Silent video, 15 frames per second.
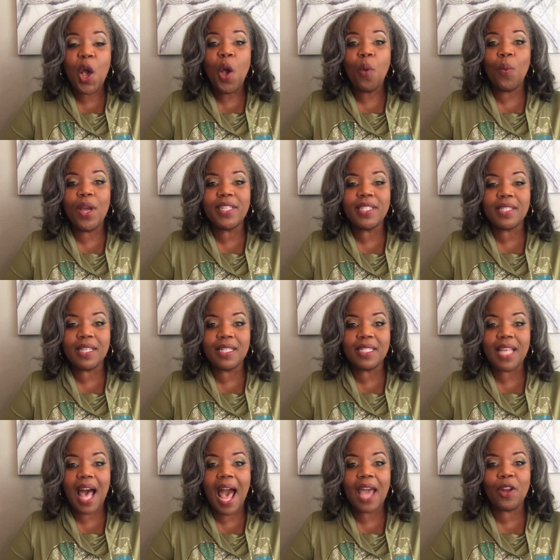which is
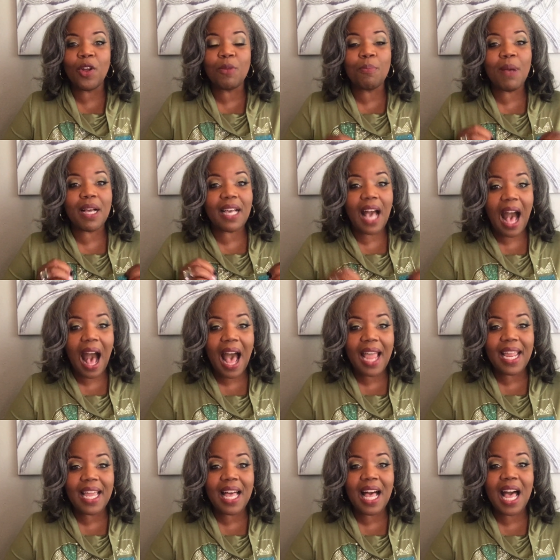entitled
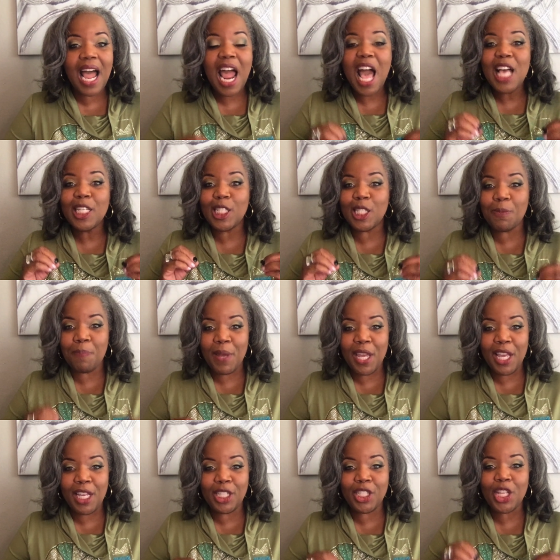Micaiah
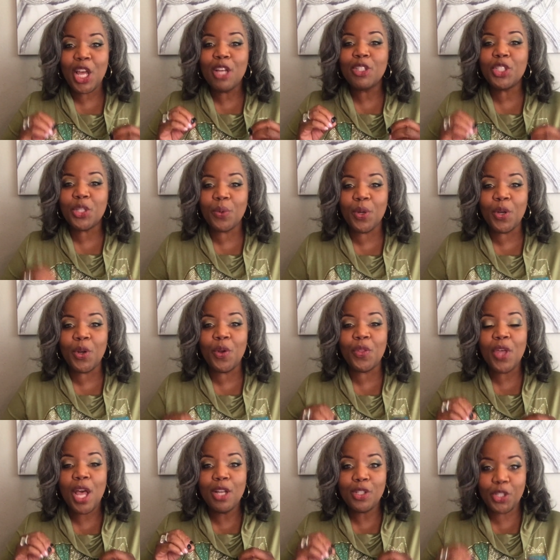Speaks
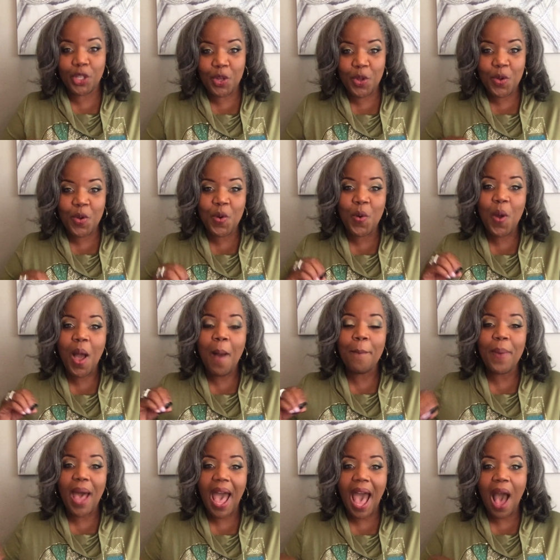Truth to
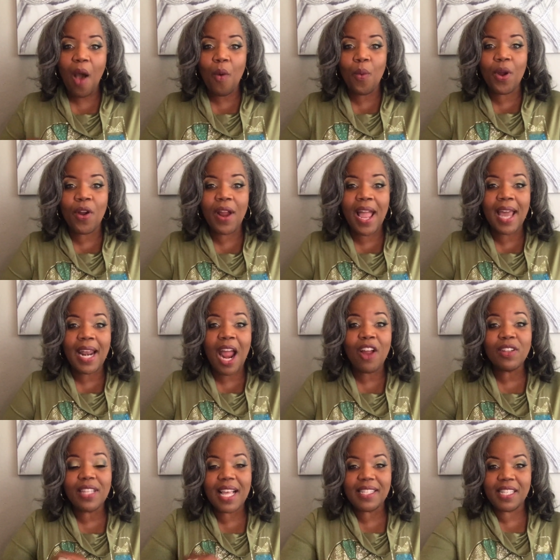Power. And our
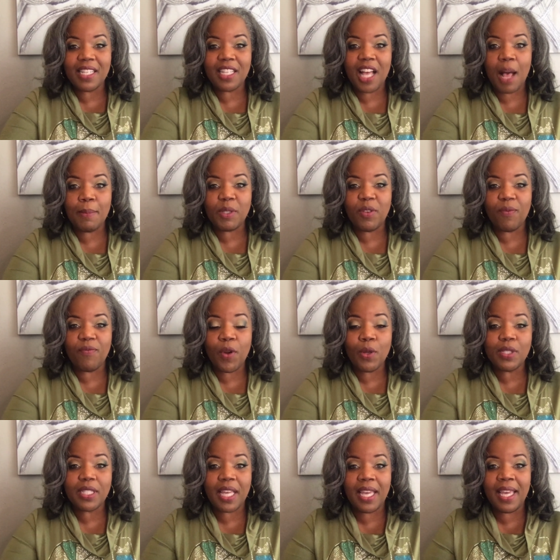lesson comes from 1
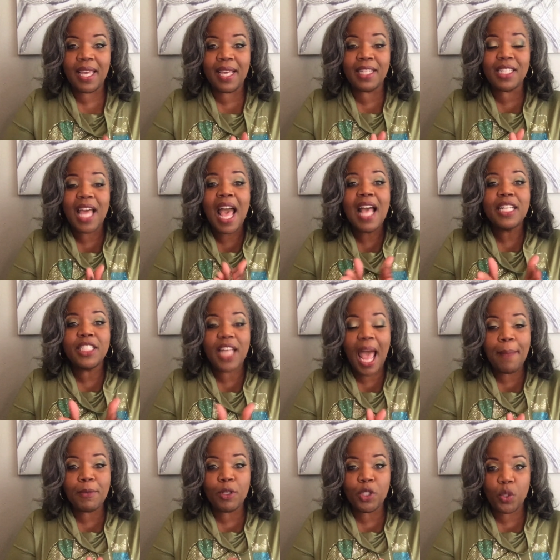Kings
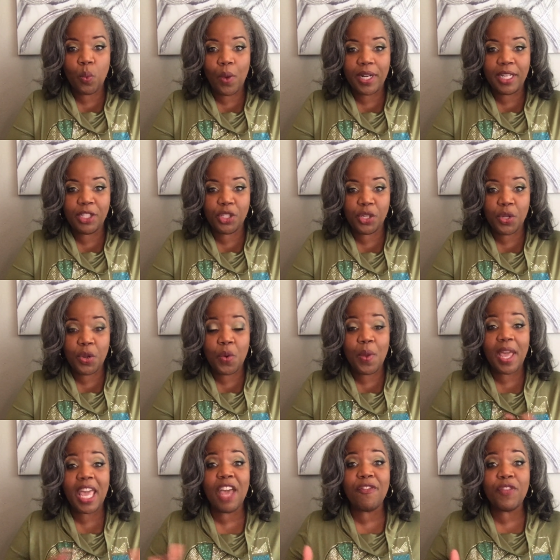chapter 22.
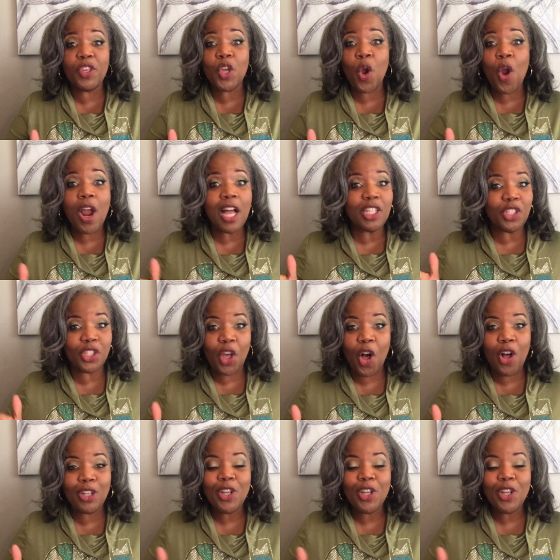If your adult